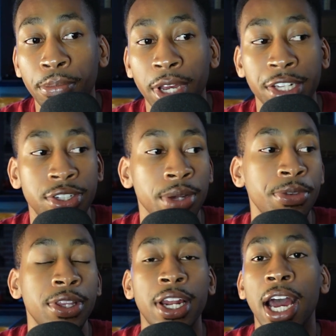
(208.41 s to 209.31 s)
It's
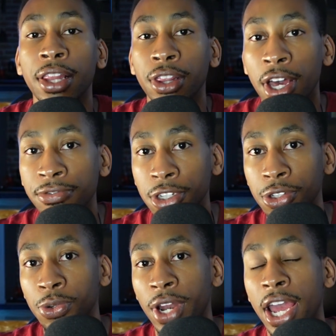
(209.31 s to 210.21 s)
something that I love to
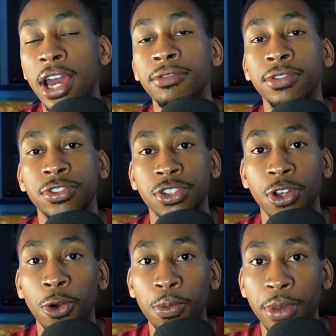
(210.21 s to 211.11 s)
do, and I have
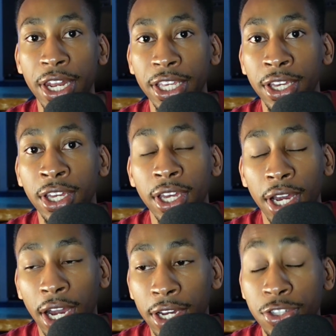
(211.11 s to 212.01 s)
so
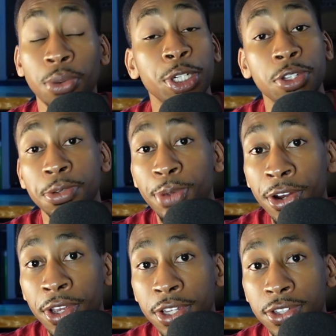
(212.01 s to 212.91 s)
much
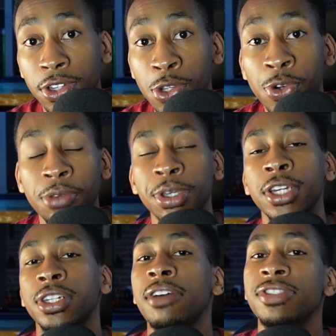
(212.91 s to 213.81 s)
experience doing it
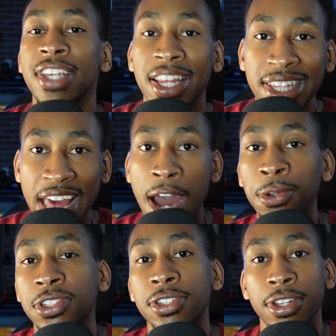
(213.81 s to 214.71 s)
because I've sent
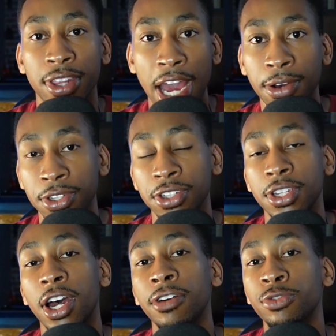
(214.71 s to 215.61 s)
thousands and thousands
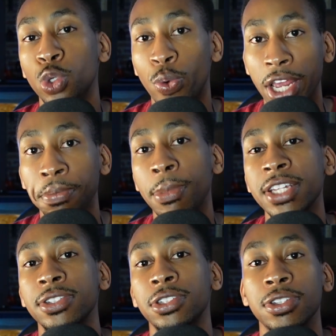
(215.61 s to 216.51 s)
of direct
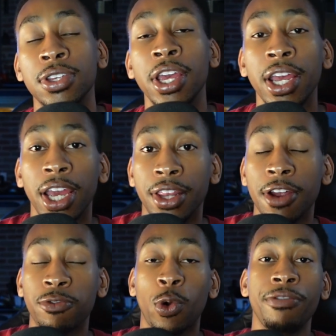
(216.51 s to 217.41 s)
messages, and
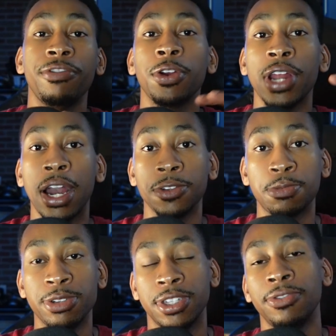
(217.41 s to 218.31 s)
therefore I figured out
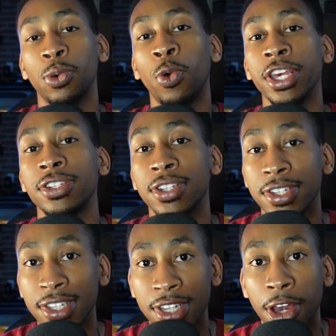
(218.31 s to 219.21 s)
specific ways to
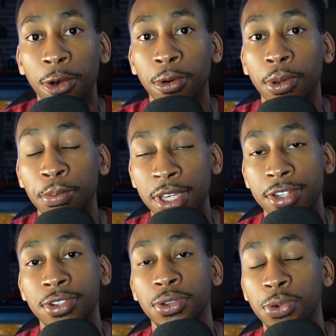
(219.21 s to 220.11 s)
sell
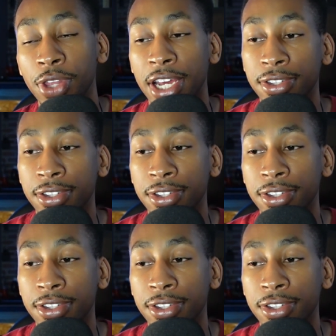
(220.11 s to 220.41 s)
beats through that.